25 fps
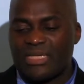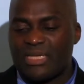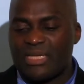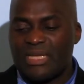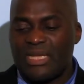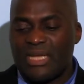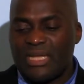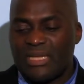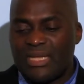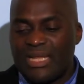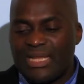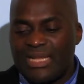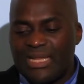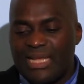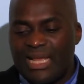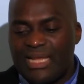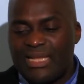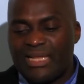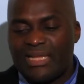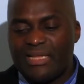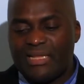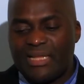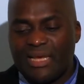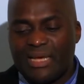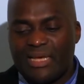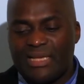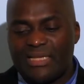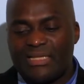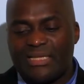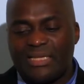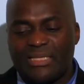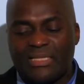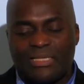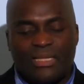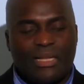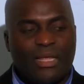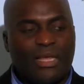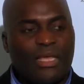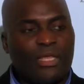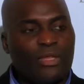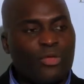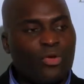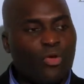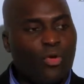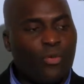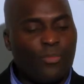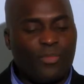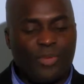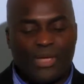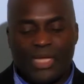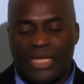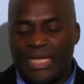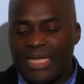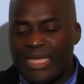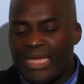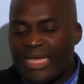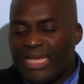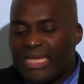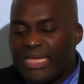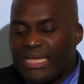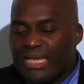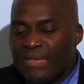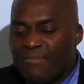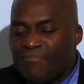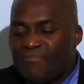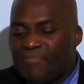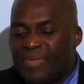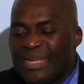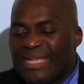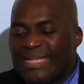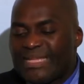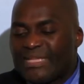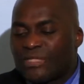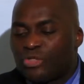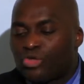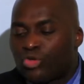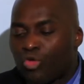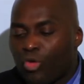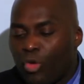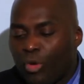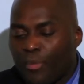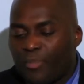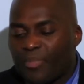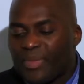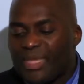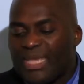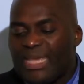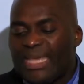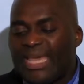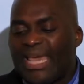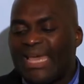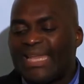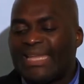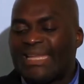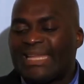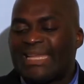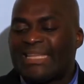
say the elite is a dealer in hope. It brings to hope. It